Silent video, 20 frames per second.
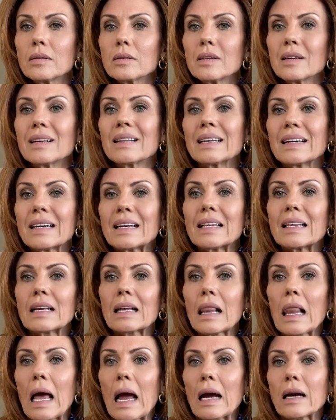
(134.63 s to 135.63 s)
the click and the
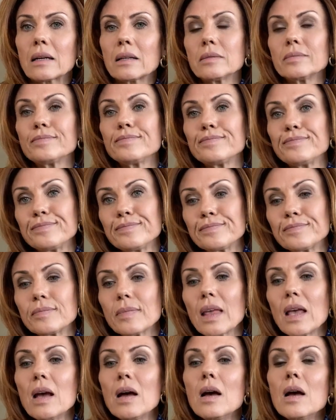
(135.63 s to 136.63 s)
clack.
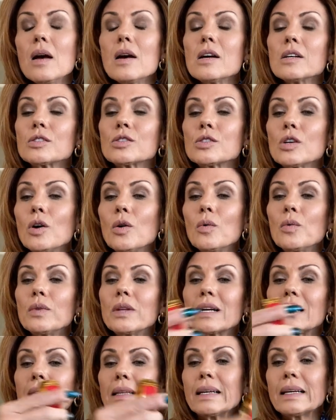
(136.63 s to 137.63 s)
So
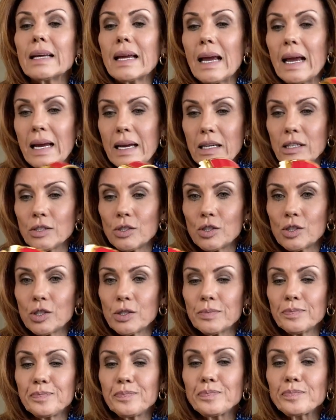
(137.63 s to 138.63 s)
the click
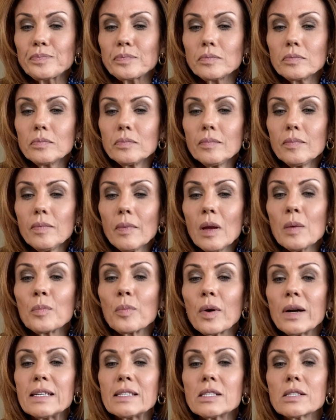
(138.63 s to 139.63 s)
H
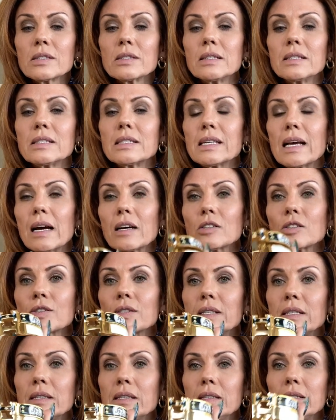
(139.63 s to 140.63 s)
bracelet is
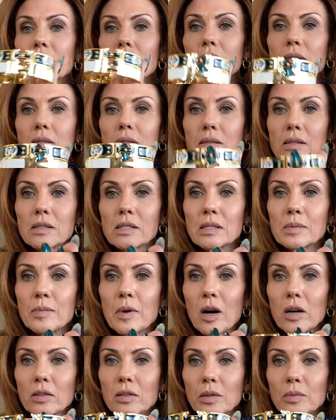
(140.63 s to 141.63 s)
actually these, the
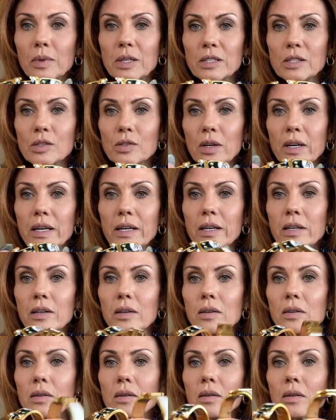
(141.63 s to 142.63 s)
smaller ones right
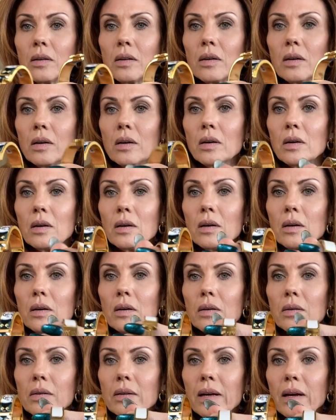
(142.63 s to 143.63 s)
here.
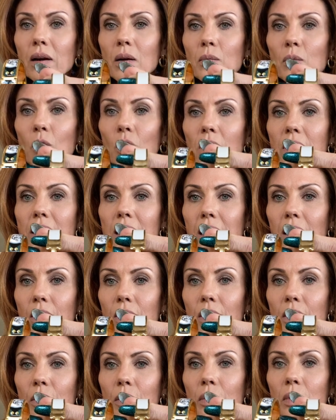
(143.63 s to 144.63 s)
They are more
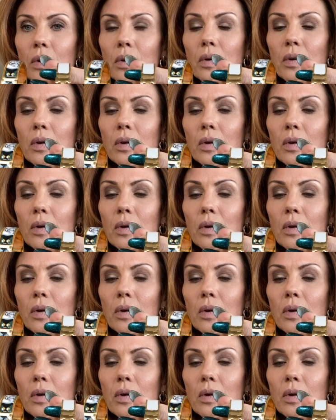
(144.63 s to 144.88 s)
narrow